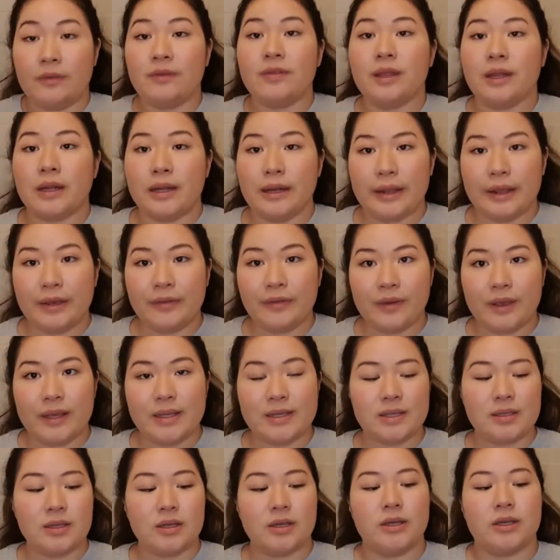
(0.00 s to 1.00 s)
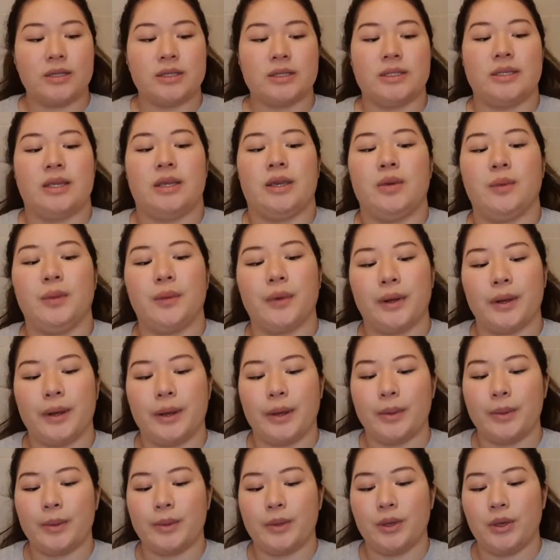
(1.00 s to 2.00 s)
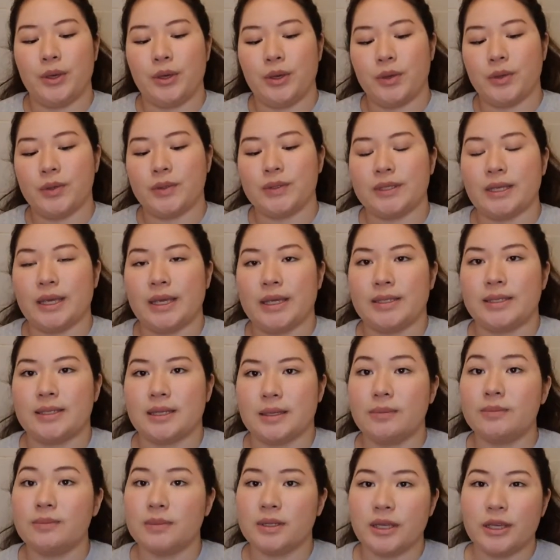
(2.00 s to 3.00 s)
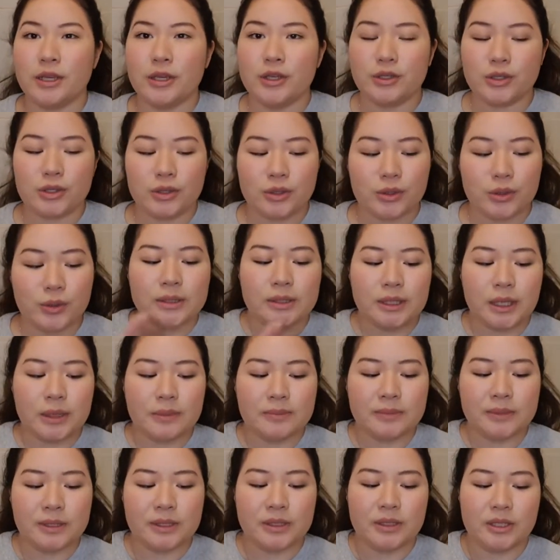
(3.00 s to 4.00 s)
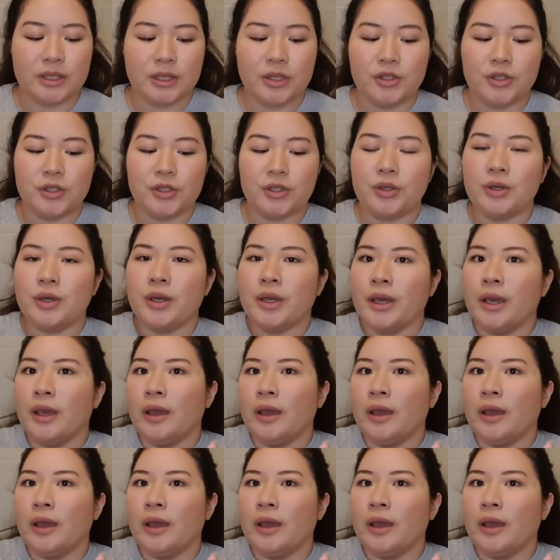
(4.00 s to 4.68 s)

the leaf is dirty, what I will use is some tissue, dump the tissue,